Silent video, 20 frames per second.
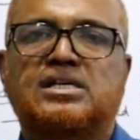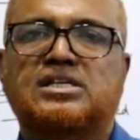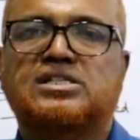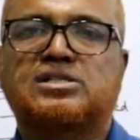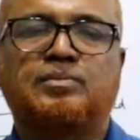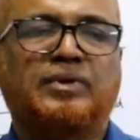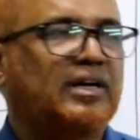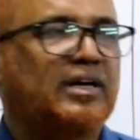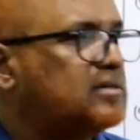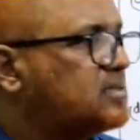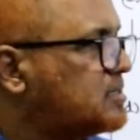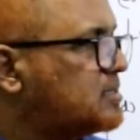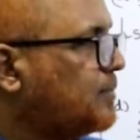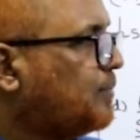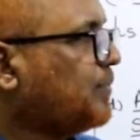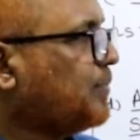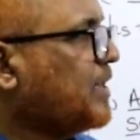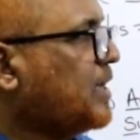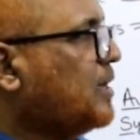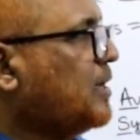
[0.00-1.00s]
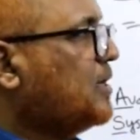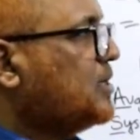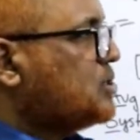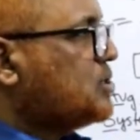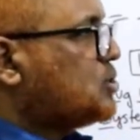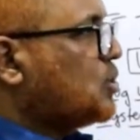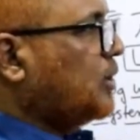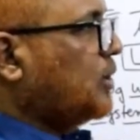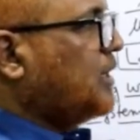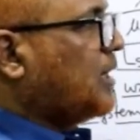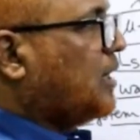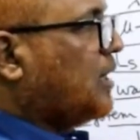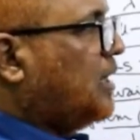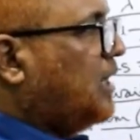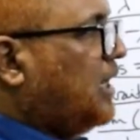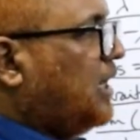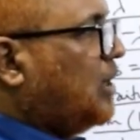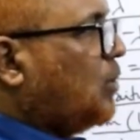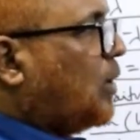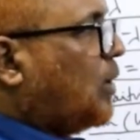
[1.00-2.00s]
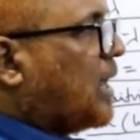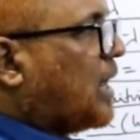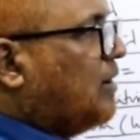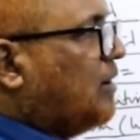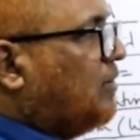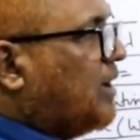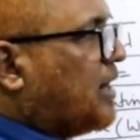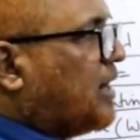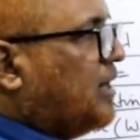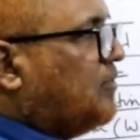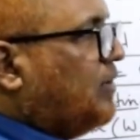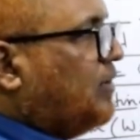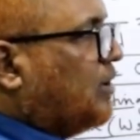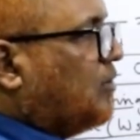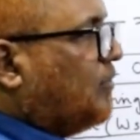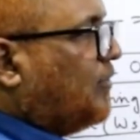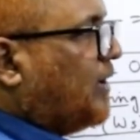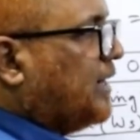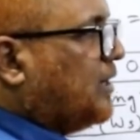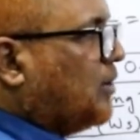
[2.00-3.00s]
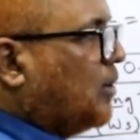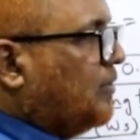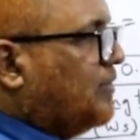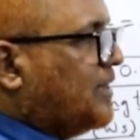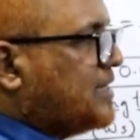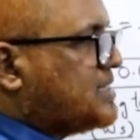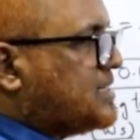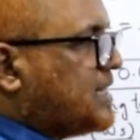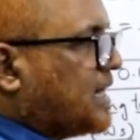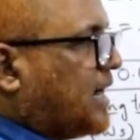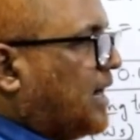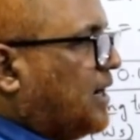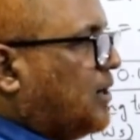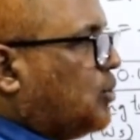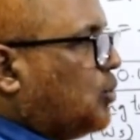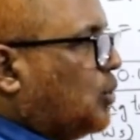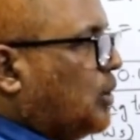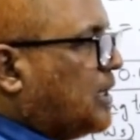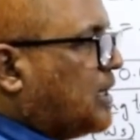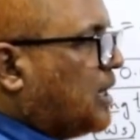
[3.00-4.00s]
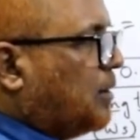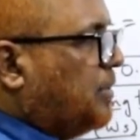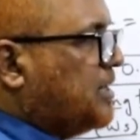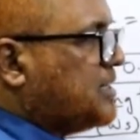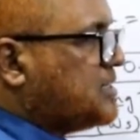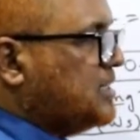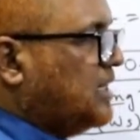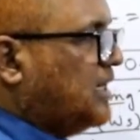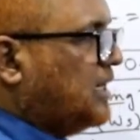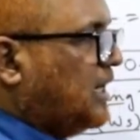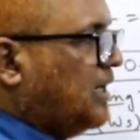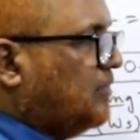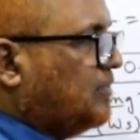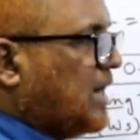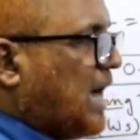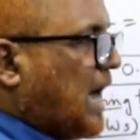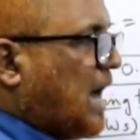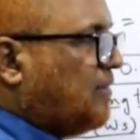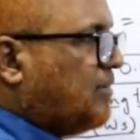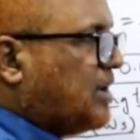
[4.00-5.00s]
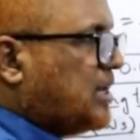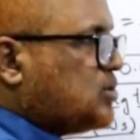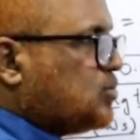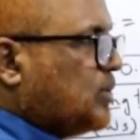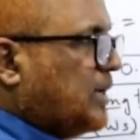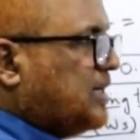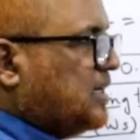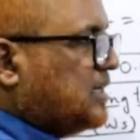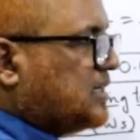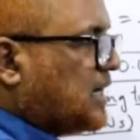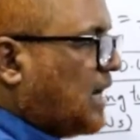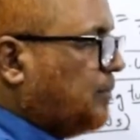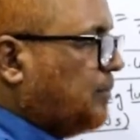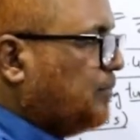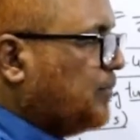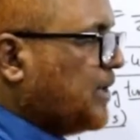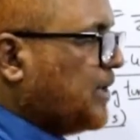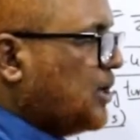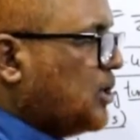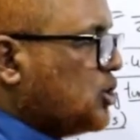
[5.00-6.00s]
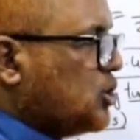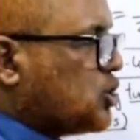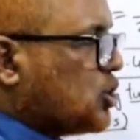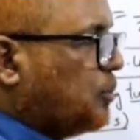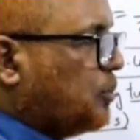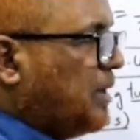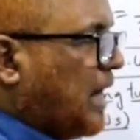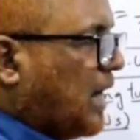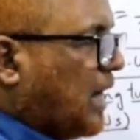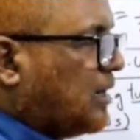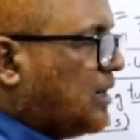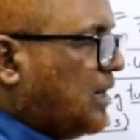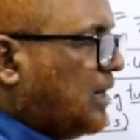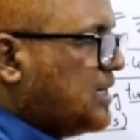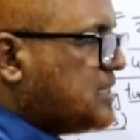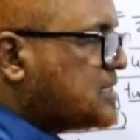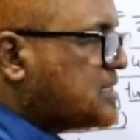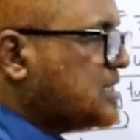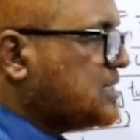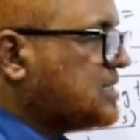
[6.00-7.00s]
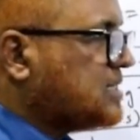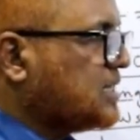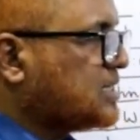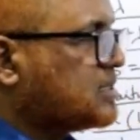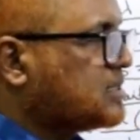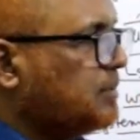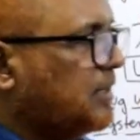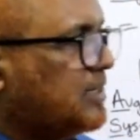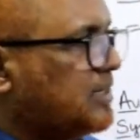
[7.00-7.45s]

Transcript: 6 minutes. So your new arrival rate we have to find out. If the second tool crib is needed, if the average waiting time should be at least 6